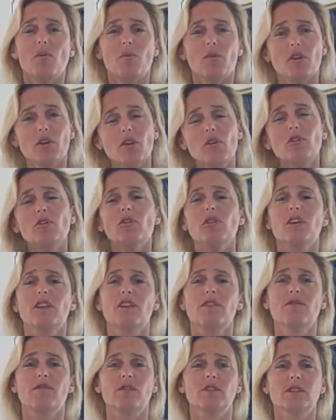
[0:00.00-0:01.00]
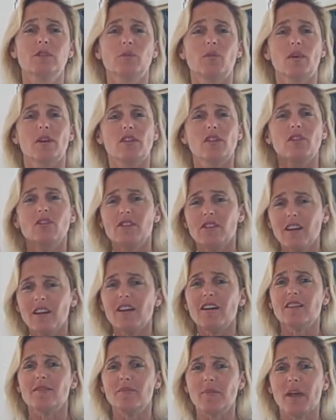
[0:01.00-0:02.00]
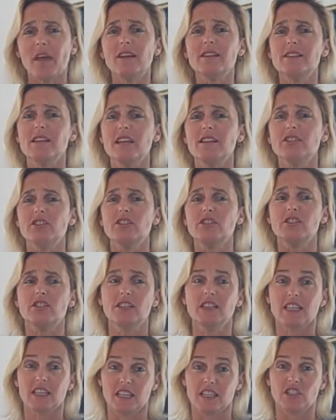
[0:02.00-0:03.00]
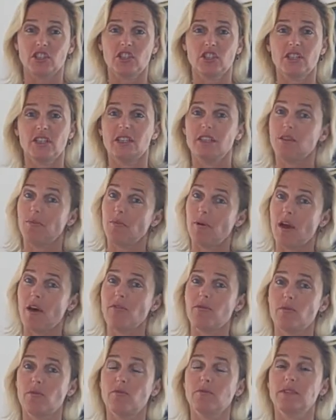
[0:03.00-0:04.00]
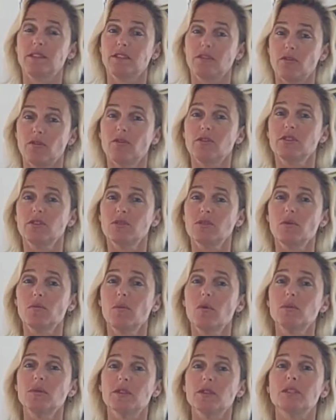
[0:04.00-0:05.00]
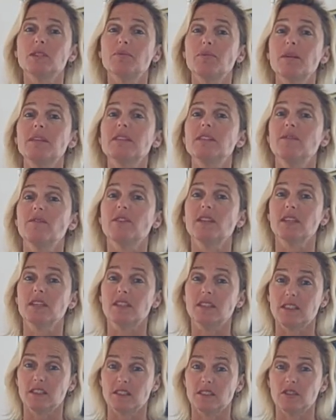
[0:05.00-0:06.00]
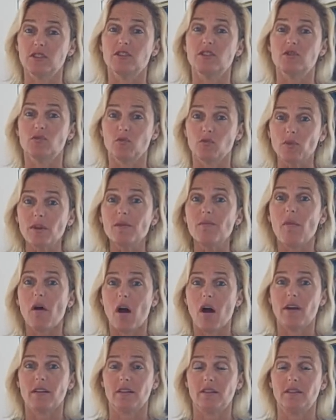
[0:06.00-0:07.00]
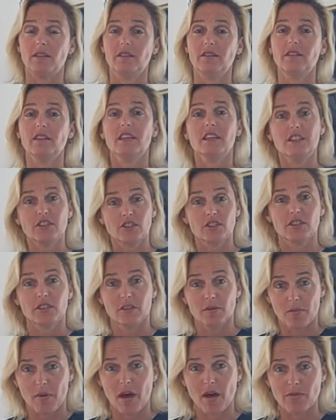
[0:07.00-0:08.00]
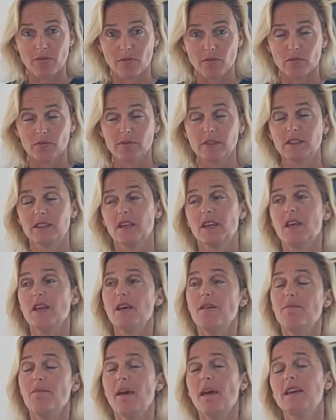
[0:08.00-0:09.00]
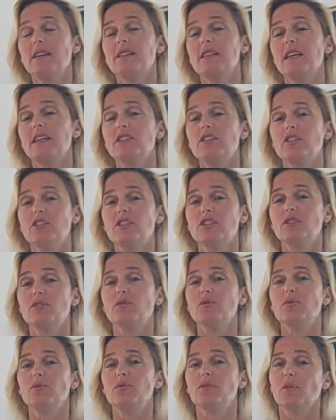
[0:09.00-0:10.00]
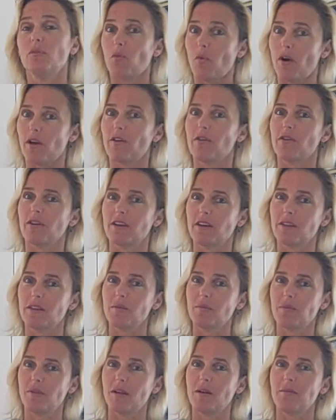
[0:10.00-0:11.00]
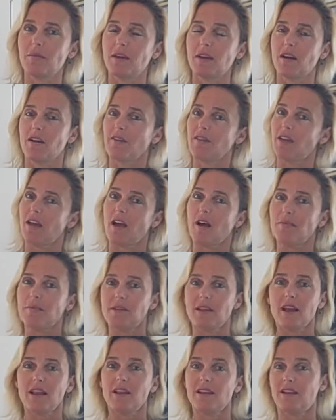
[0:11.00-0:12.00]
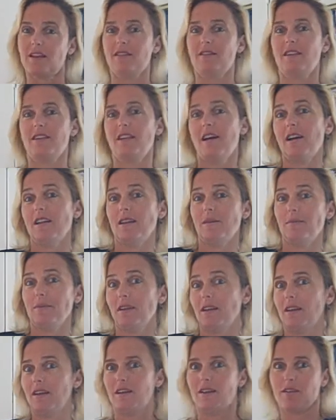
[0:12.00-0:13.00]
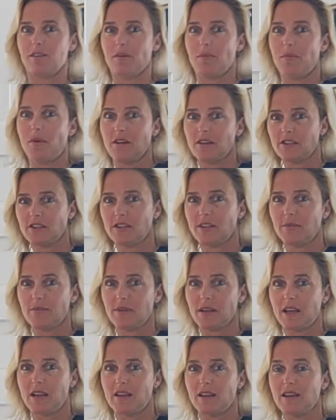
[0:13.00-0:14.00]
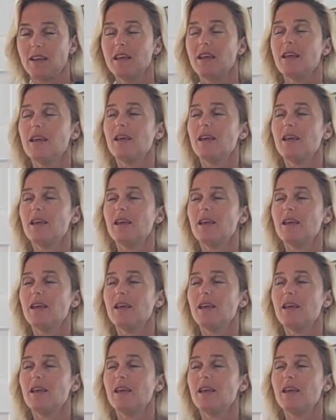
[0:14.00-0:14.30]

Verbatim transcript: Well, you go look at the first one. You, yeah, pay attention to the kitchen and the bathrooms. You know, those are the most expensive things to, to remodel, are the kitchen and the bathrooms. Pay attention to the wiring and the plumbing. Are they updated? Are they not updated? Are they partially updated?